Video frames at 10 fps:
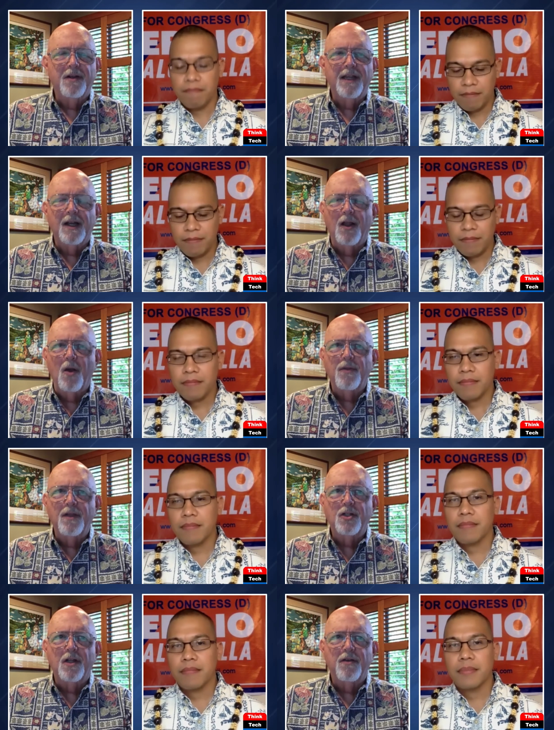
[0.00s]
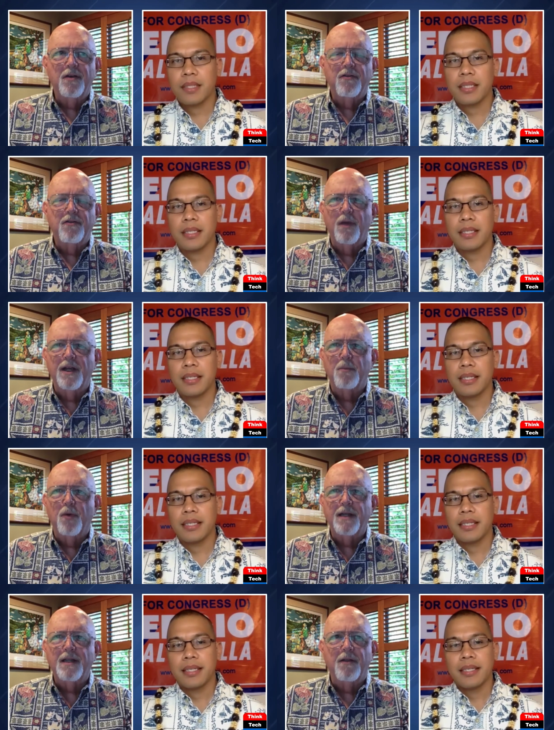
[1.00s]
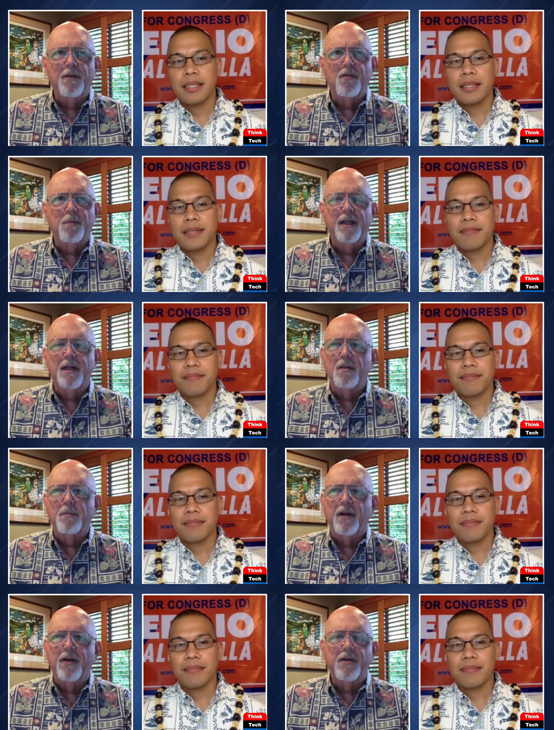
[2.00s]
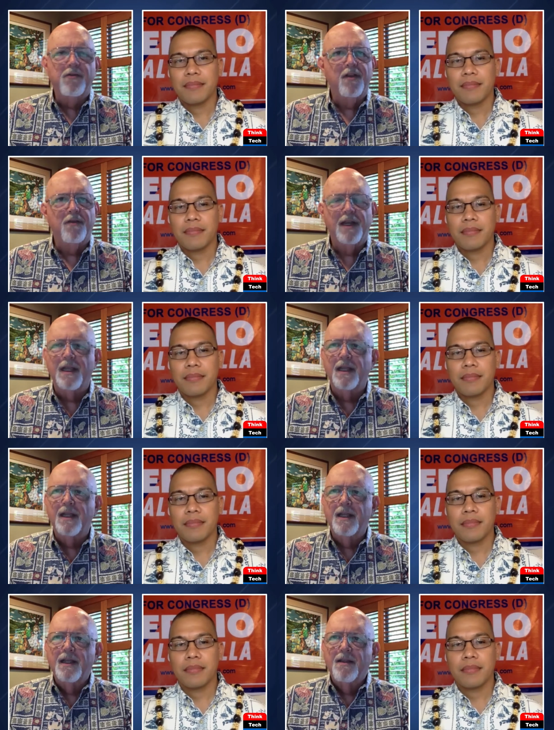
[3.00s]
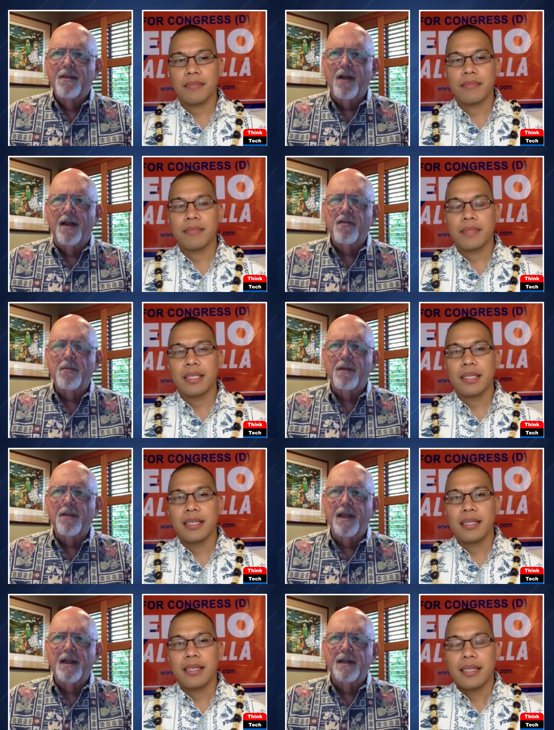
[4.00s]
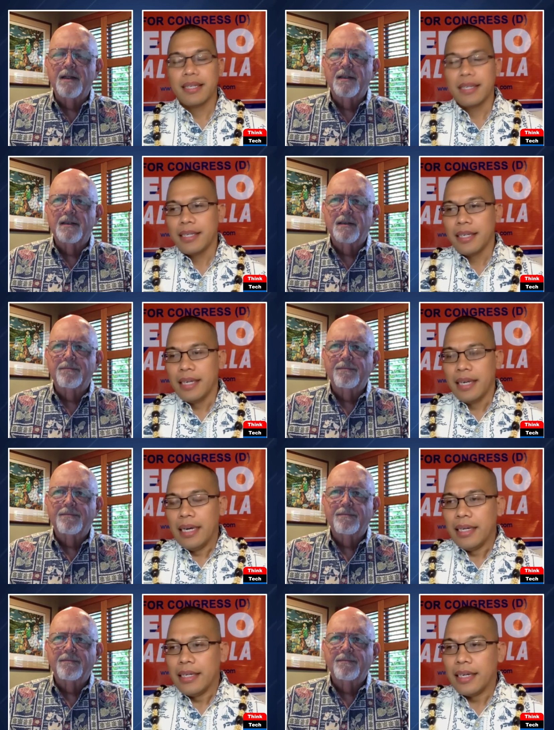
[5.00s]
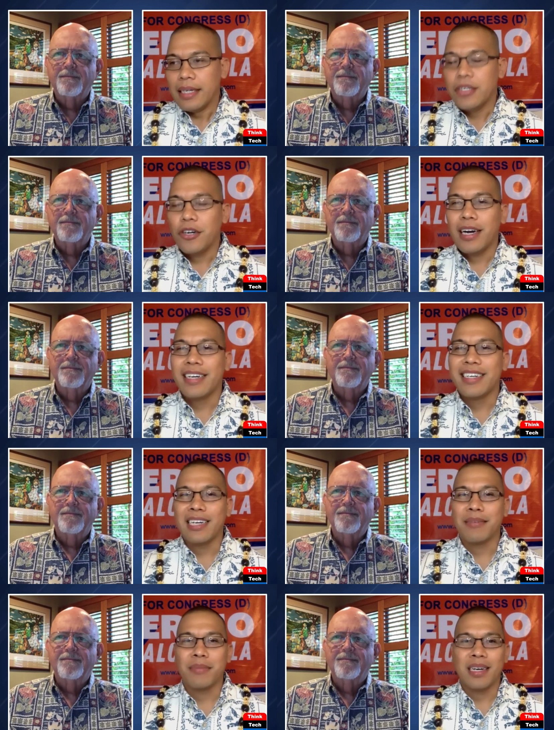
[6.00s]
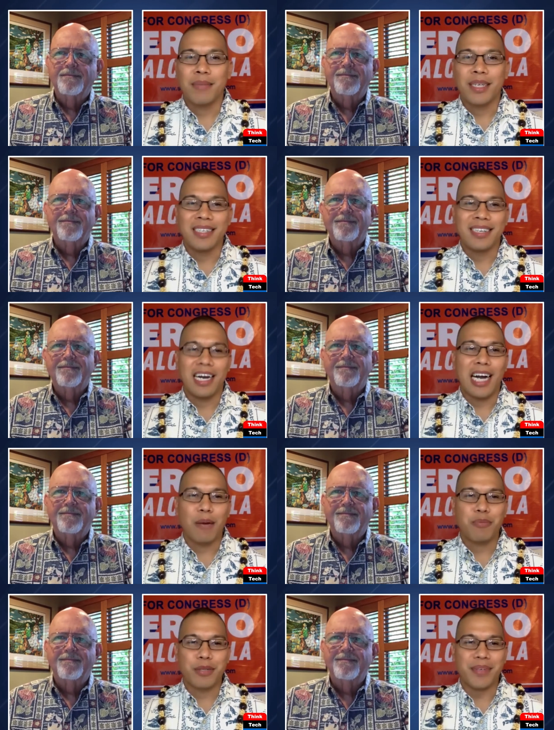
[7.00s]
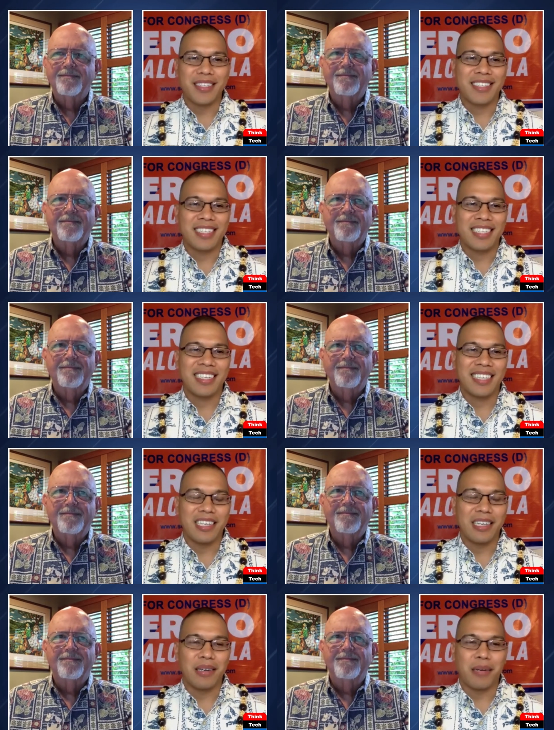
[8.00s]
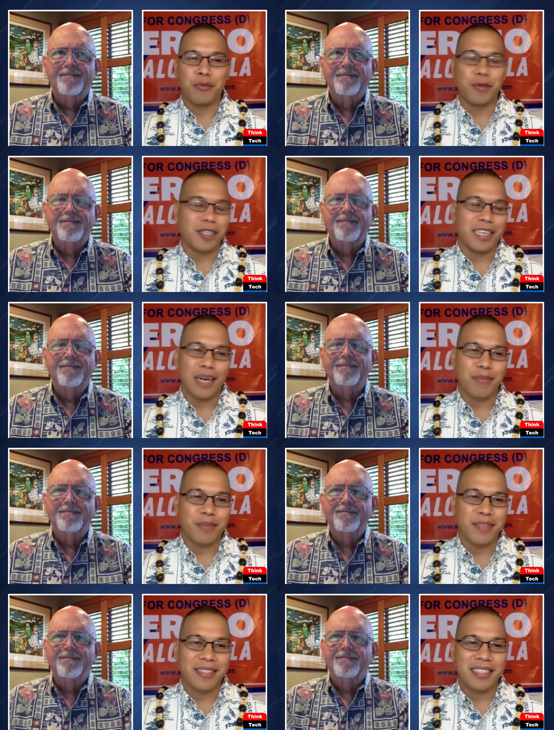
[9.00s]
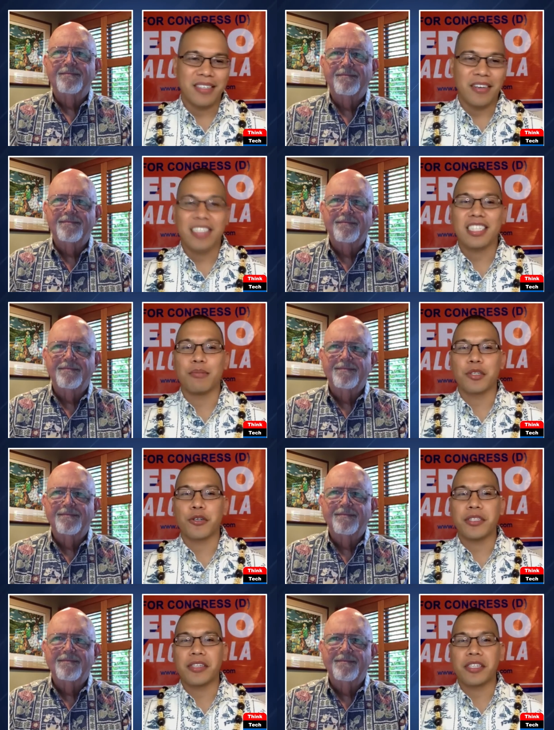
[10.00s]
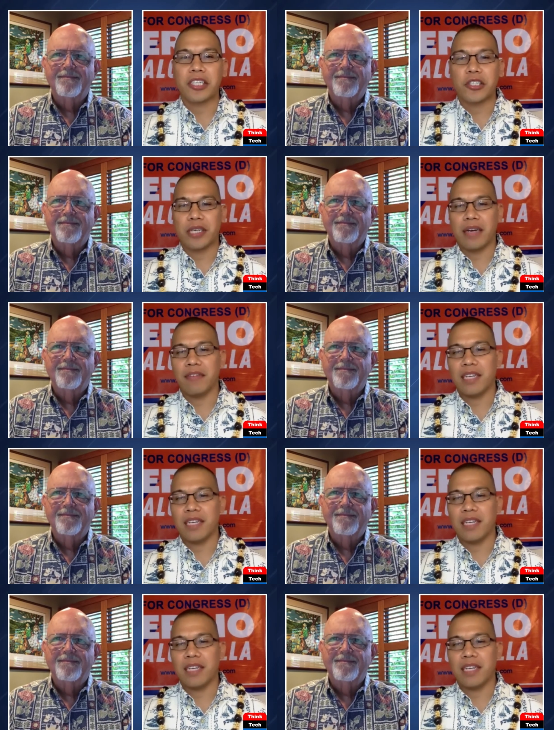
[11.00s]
Speaker 1: or get along with each other? Is there a way to break down those political barriers? Do you have any thoughts about that?
Speaker 2: You know, I, am a optimist. Uh, I'm really an optimist. You know, as an immigrant to this country, I have a